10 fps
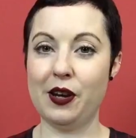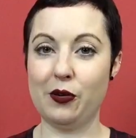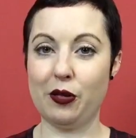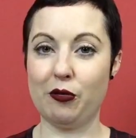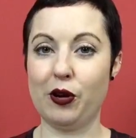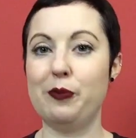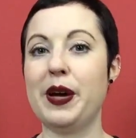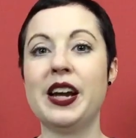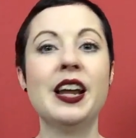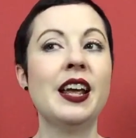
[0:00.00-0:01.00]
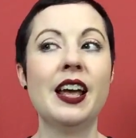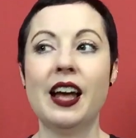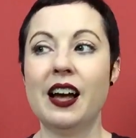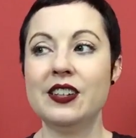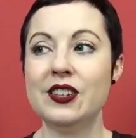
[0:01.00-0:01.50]
look through, but
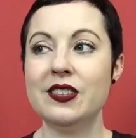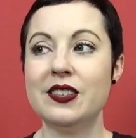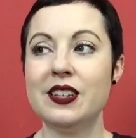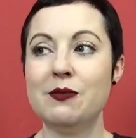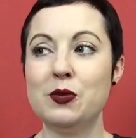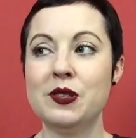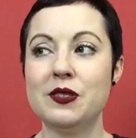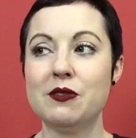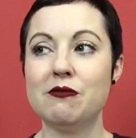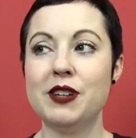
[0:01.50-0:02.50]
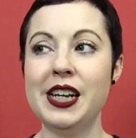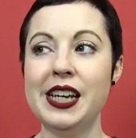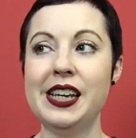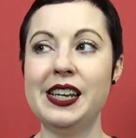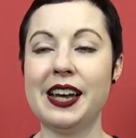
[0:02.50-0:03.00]
it was
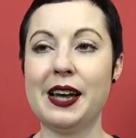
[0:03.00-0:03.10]
really